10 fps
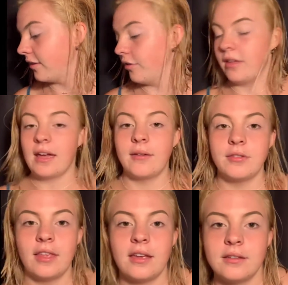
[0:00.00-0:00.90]
they'll think I
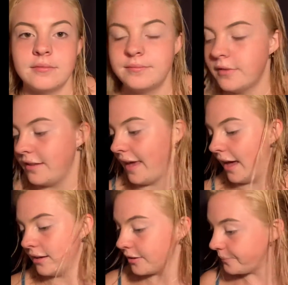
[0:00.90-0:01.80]
was like
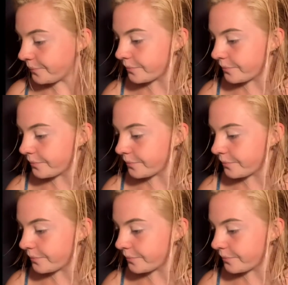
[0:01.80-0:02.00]
attacked.